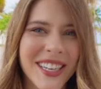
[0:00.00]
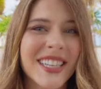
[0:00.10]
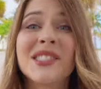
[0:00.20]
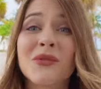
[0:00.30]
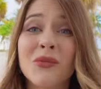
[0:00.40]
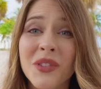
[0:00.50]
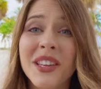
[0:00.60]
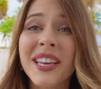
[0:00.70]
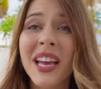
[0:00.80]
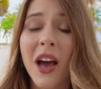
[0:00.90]
It's
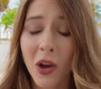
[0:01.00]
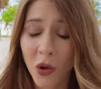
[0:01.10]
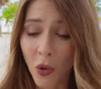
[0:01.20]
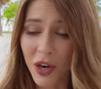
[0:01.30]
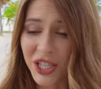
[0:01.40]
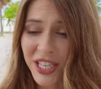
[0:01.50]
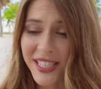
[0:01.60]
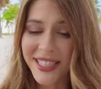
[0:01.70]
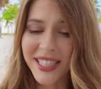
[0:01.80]
really gorgeous.